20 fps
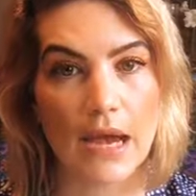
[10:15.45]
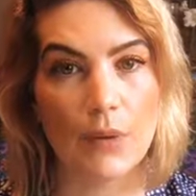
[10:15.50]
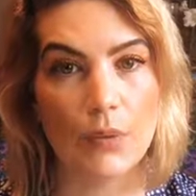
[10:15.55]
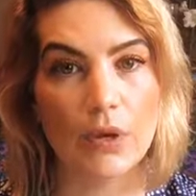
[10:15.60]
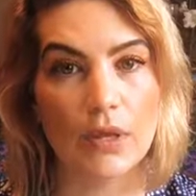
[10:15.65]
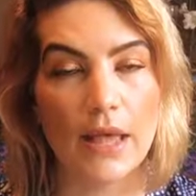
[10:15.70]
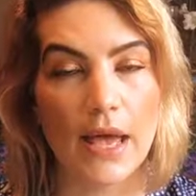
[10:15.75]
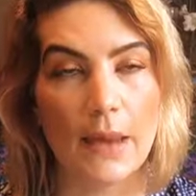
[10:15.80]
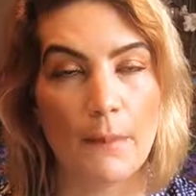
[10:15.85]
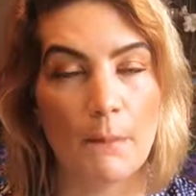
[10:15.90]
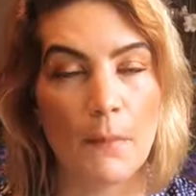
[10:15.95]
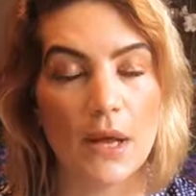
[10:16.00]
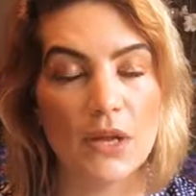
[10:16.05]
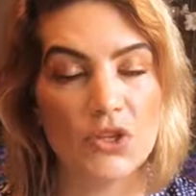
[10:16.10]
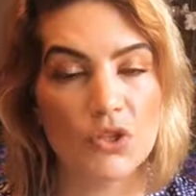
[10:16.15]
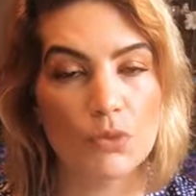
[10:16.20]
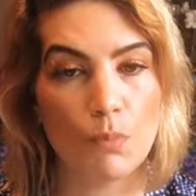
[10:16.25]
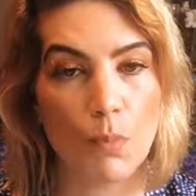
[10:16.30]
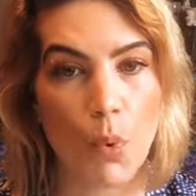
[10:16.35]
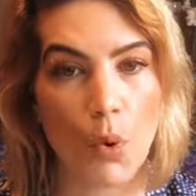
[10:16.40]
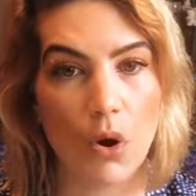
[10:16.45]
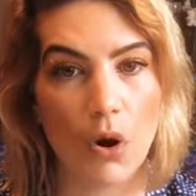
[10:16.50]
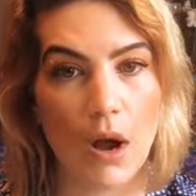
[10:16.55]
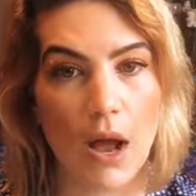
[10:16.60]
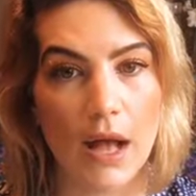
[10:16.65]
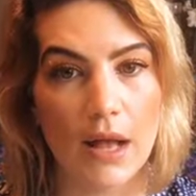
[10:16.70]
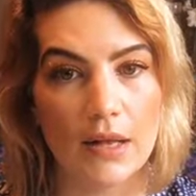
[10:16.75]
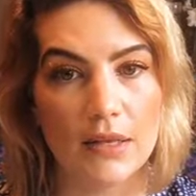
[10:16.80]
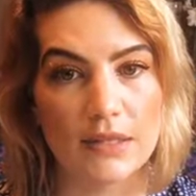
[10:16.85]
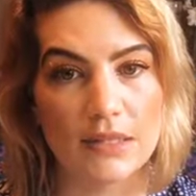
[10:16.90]
I rely much more
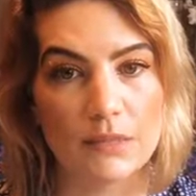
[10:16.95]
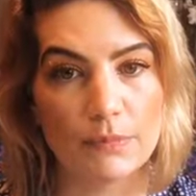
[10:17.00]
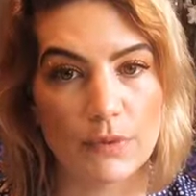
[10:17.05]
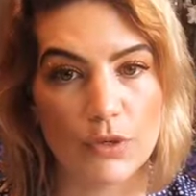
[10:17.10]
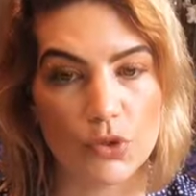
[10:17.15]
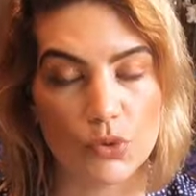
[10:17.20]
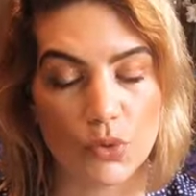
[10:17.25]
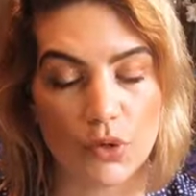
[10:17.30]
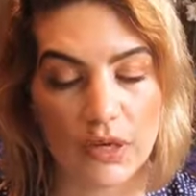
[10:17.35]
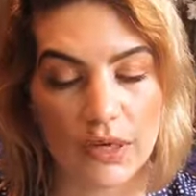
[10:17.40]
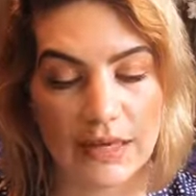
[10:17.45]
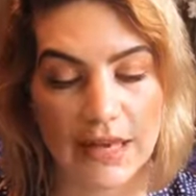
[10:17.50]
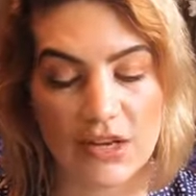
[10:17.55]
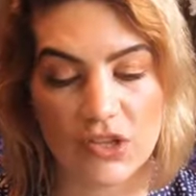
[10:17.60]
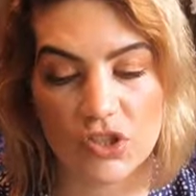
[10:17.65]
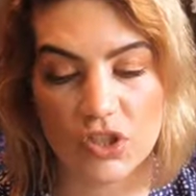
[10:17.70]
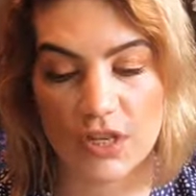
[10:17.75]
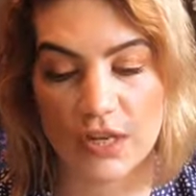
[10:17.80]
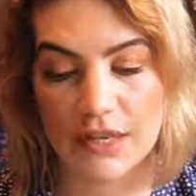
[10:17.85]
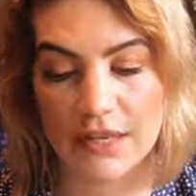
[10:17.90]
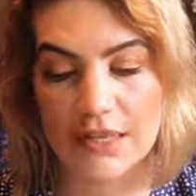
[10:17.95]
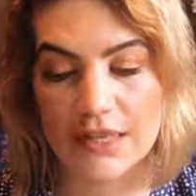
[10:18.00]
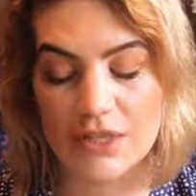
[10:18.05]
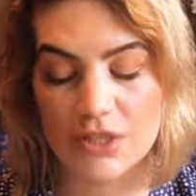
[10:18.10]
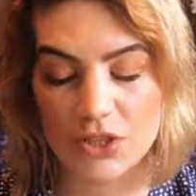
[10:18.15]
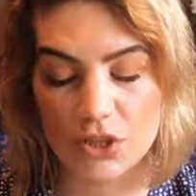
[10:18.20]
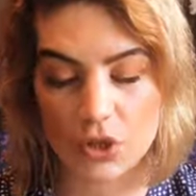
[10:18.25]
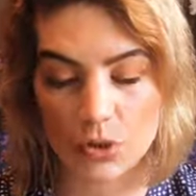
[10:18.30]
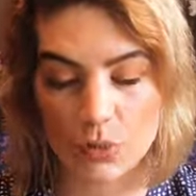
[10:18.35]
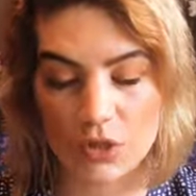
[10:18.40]
on spiritual connection and
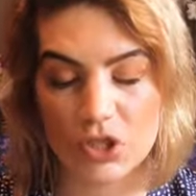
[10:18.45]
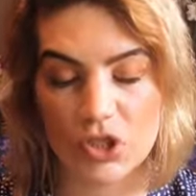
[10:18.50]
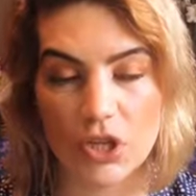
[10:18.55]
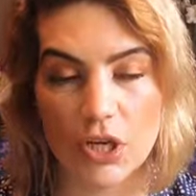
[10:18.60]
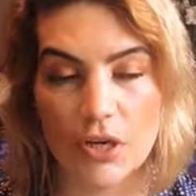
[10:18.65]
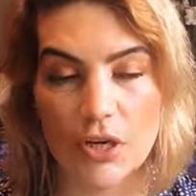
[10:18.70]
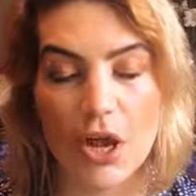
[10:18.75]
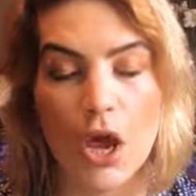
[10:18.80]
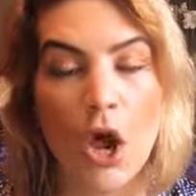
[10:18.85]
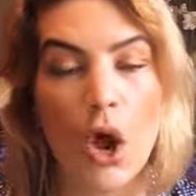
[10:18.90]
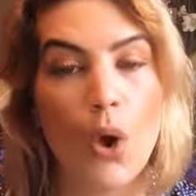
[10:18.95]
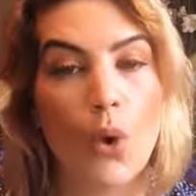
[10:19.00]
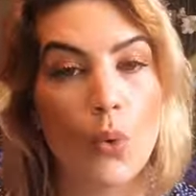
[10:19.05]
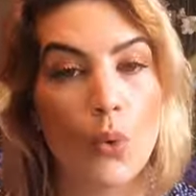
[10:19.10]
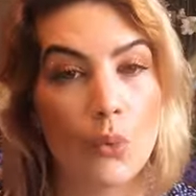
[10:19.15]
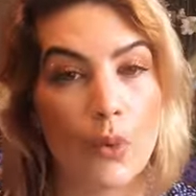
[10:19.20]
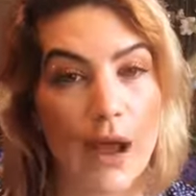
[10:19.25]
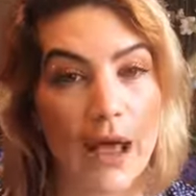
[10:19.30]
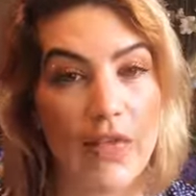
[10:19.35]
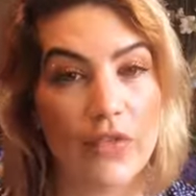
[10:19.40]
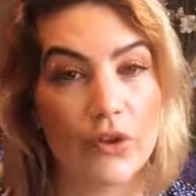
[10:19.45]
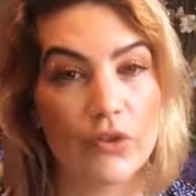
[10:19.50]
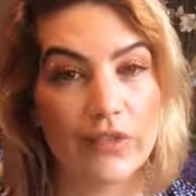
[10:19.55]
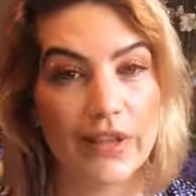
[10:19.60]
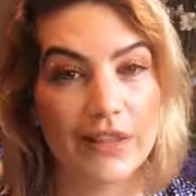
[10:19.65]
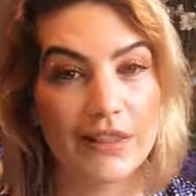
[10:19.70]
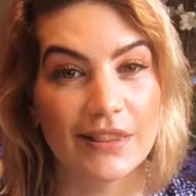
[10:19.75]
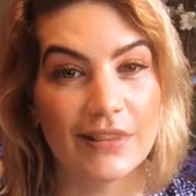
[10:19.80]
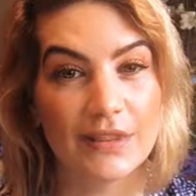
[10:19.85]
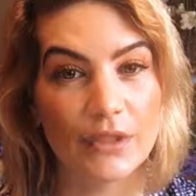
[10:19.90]
intuition rather
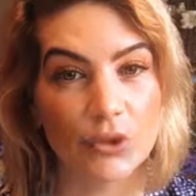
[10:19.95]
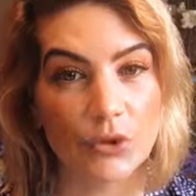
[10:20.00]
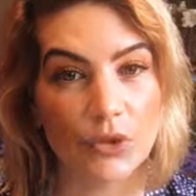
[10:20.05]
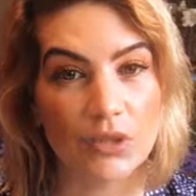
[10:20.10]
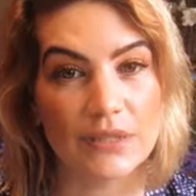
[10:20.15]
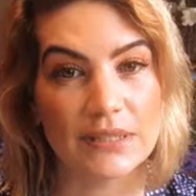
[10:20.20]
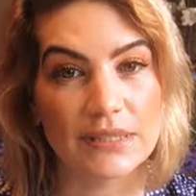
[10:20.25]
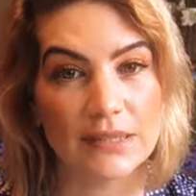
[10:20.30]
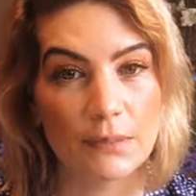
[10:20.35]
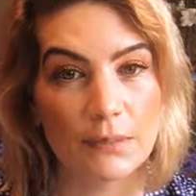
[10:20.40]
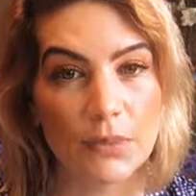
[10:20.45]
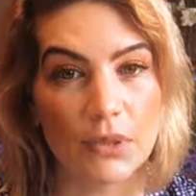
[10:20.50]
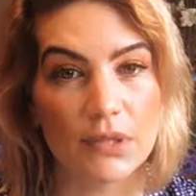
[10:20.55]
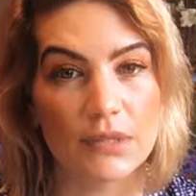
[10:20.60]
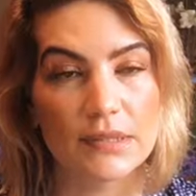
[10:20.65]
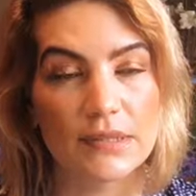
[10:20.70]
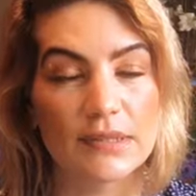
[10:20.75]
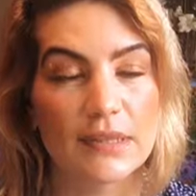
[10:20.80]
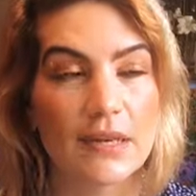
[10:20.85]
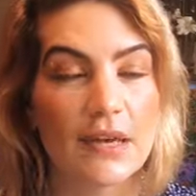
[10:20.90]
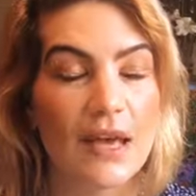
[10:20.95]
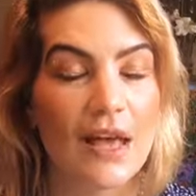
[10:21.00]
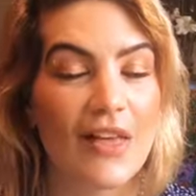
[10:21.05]
than literal symbols.